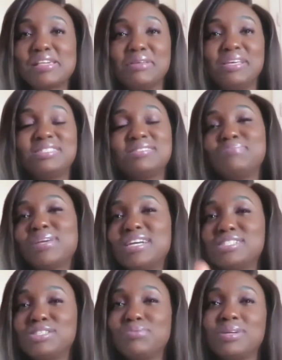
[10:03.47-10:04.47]
It's
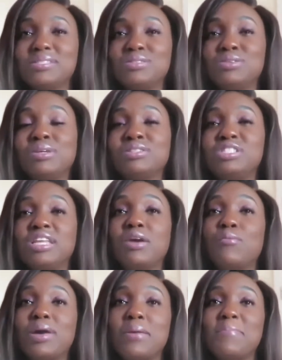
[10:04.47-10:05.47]
because she was, you know, she
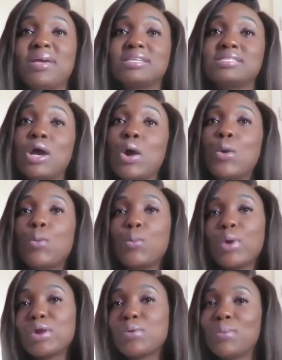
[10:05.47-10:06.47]
didn't want to mix
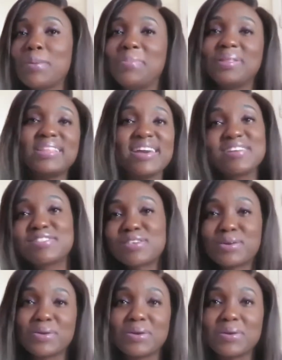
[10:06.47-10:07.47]
work with
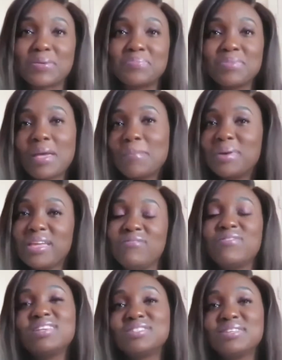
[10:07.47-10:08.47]
pleasure. But
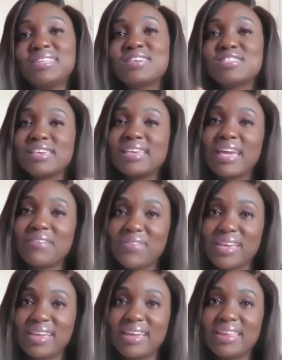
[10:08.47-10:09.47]
eventually she gave
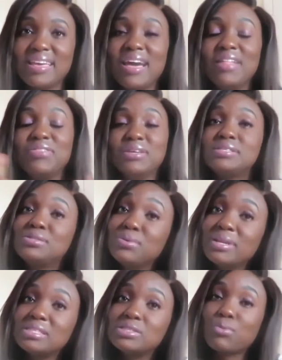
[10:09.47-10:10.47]
in. The
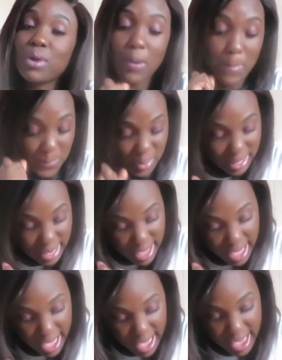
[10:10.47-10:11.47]
students were
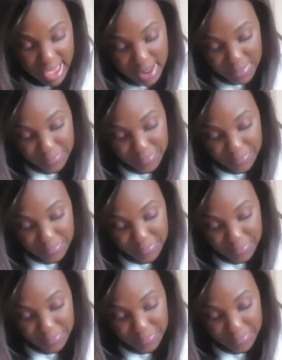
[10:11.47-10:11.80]
Bullethead.